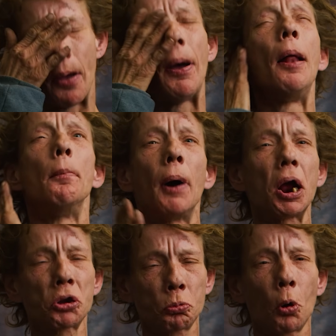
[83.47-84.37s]
I've had
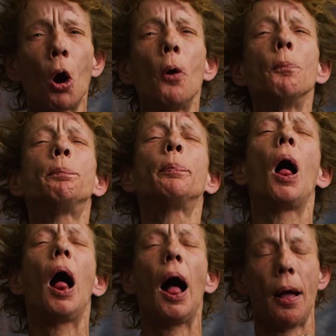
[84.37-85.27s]
much more,
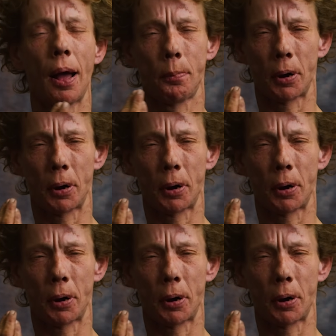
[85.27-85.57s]
uh,